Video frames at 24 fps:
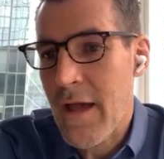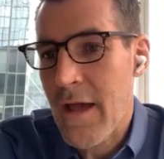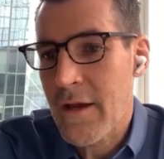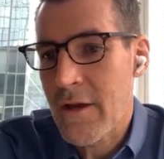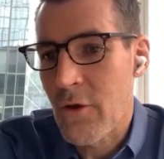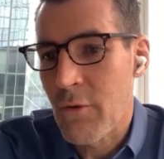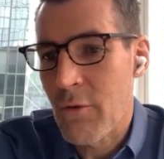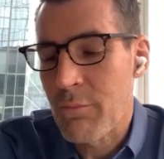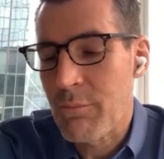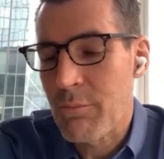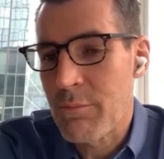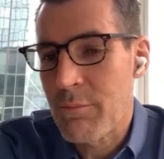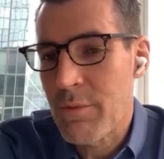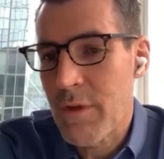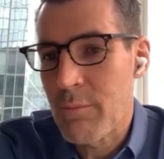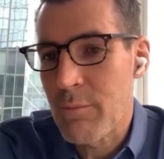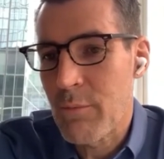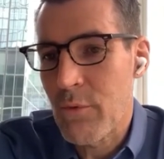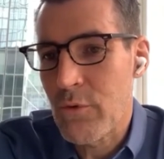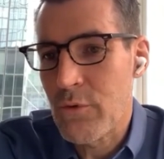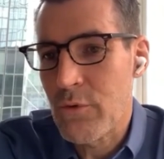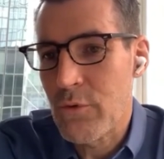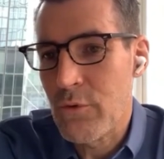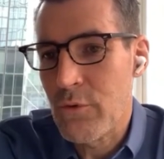you know,
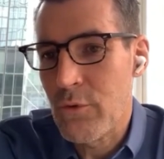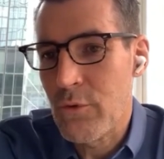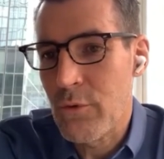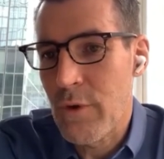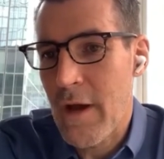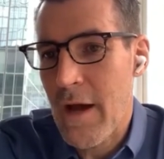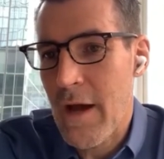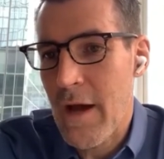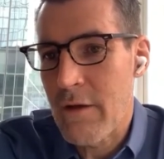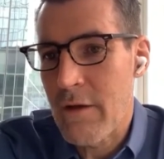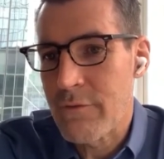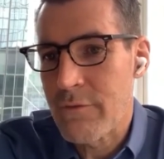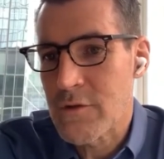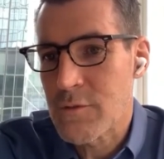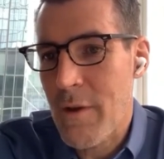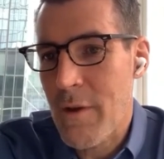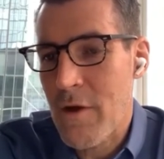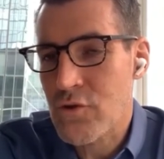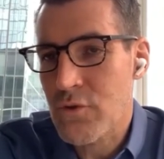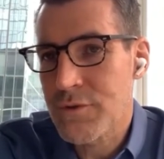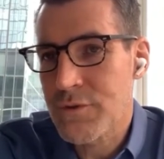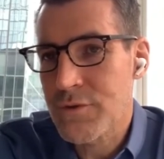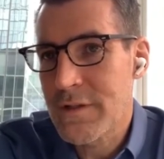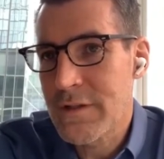people who have
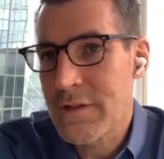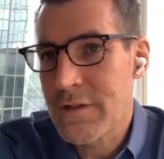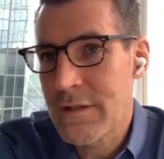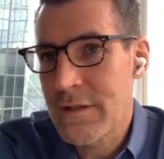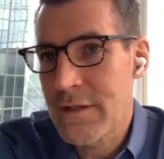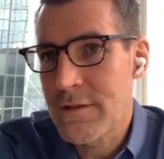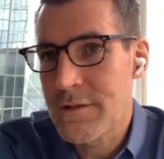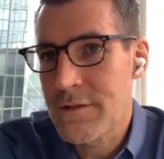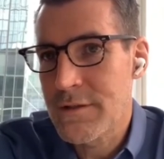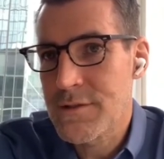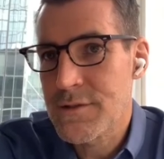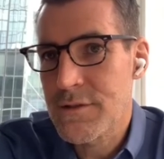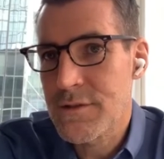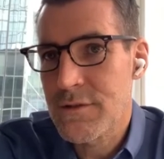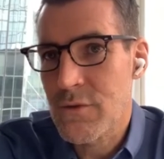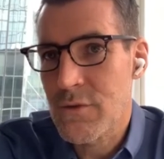specialty needs.